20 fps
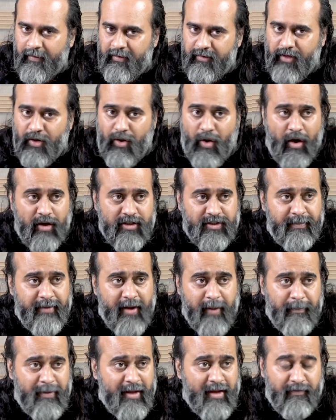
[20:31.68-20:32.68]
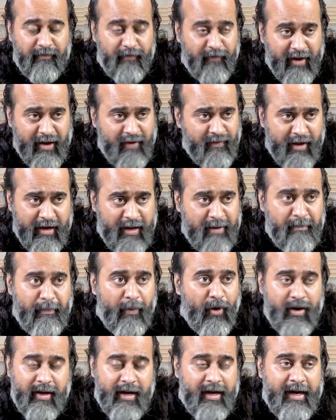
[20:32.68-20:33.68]
The cause may appear very, very
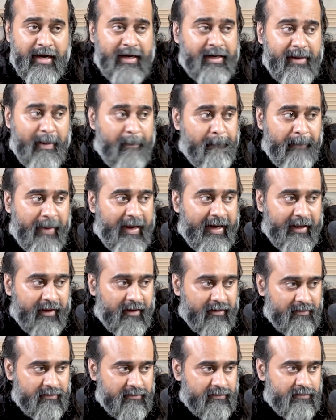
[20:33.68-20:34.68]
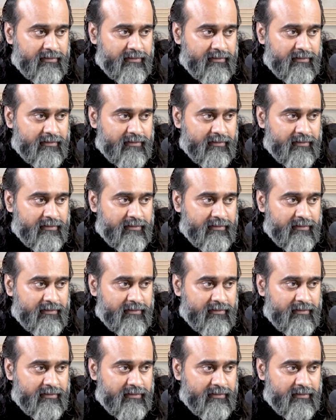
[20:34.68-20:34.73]
important and compelling,